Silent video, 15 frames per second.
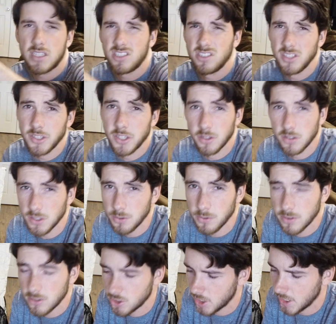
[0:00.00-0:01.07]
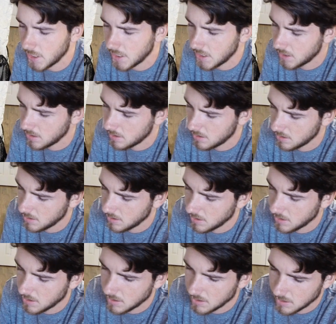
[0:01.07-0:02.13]
actually Duluth Trading
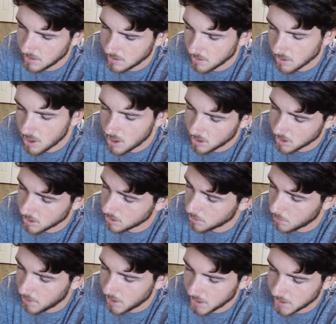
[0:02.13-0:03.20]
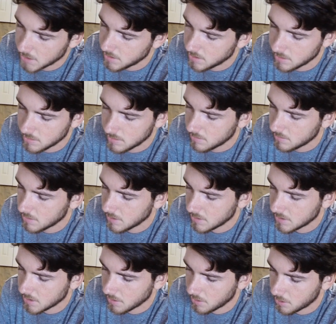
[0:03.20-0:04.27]
long underwear, I guess,
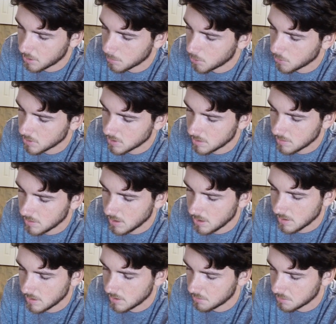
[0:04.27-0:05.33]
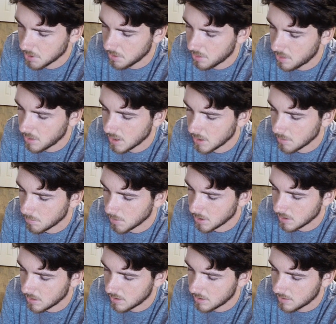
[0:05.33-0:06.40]
instead of thermals. They're real thin,
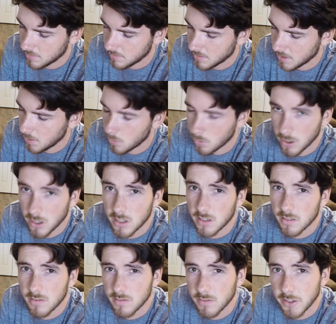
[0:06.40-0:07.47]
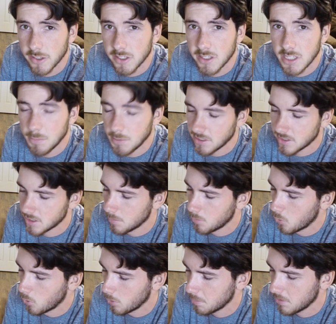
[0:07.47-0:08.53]
but they work for keeping
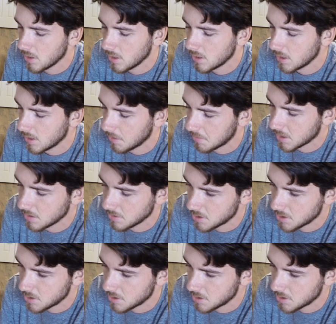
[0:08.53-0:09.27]
some warmth in, and I'm going to